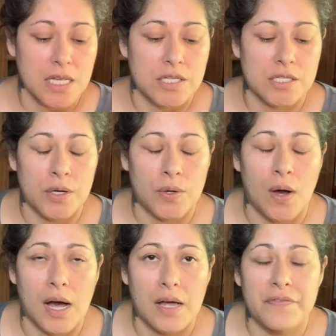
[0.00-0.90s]
So
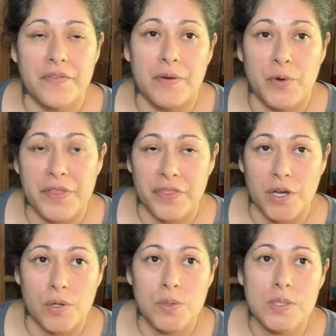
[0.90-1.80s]
with
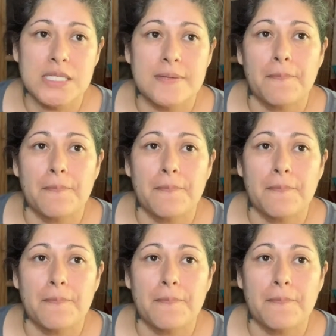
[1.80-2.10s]
those,